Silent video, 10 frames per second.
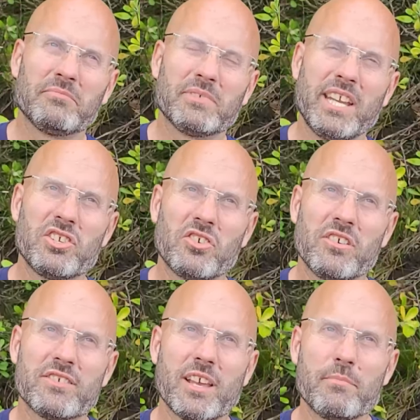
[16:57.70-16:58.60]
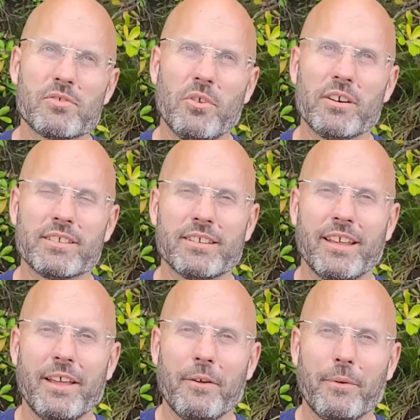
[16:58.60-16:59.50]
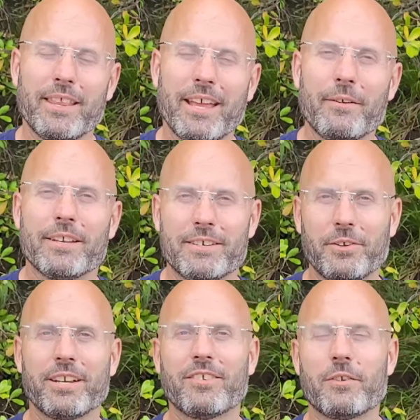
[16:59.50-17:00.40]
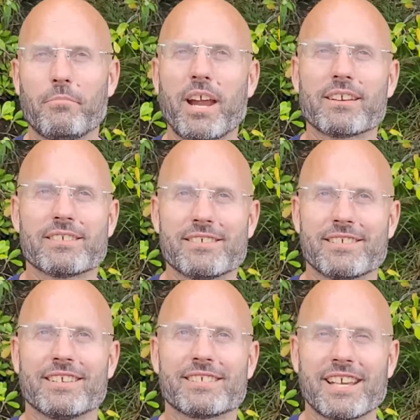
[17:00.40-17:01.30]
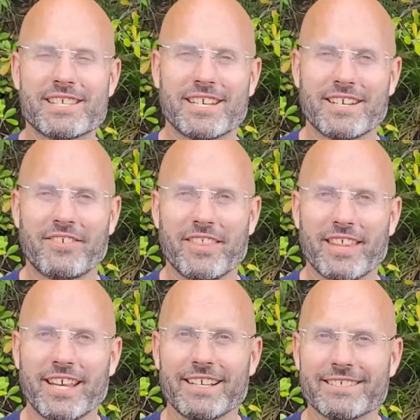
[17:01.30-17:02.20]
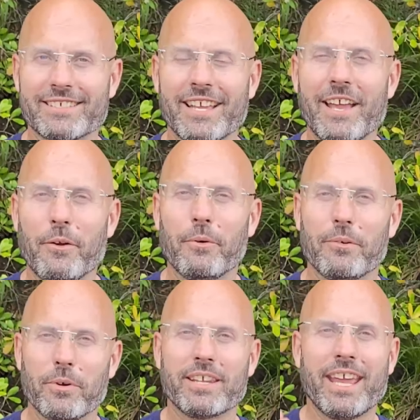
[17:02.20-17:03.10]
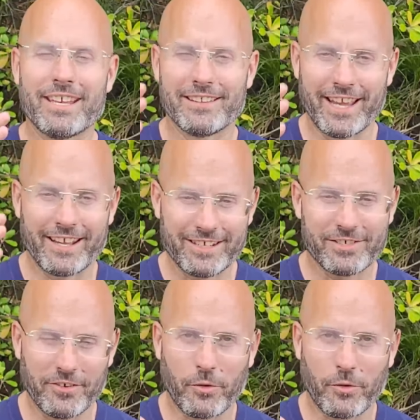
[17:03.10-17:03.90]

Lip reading: teacher of some sort, when they were doing different practices and discussing different things, would get like sort of